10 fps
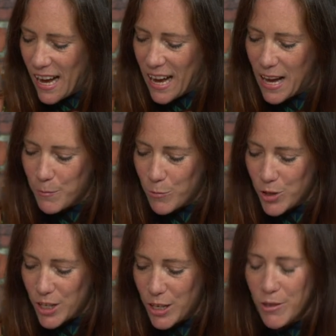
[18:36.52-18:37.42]
um,
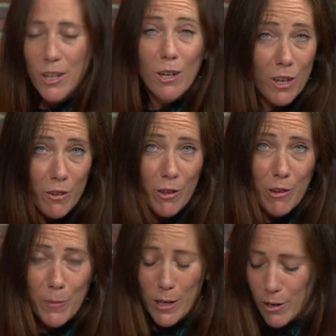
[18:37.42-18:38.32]
which I know that a lot of you
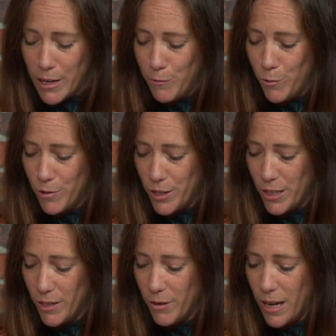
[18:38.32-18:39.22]
have been looking forward
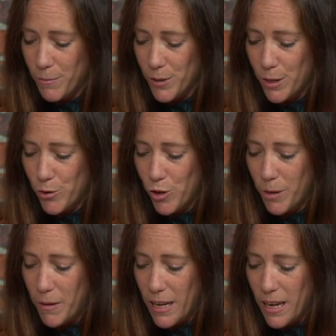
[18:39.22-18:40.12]
to. Um, so join
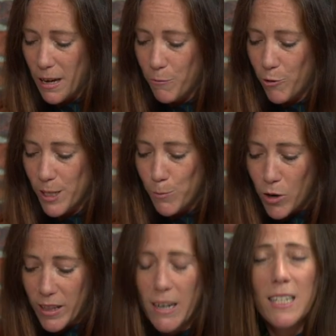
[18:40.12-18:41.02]
me um, for
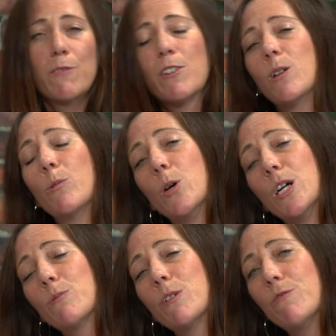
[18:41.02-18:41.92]
exploring the classical
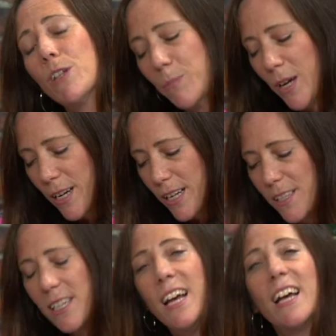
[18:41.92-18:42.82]
world with Phil
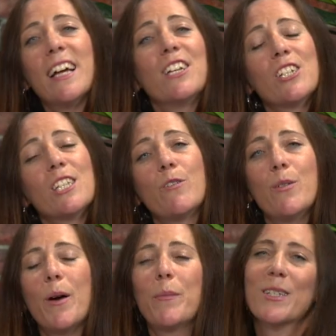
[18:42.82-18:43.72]
Perkins in just a few
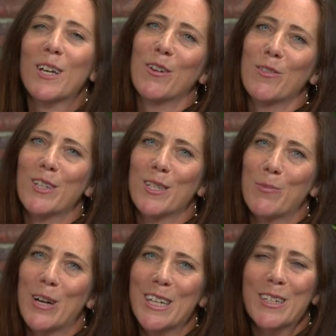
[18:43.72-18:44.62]
moments after this
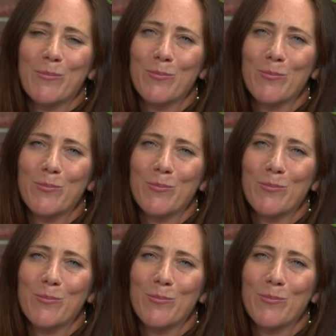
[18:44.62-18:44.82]
break.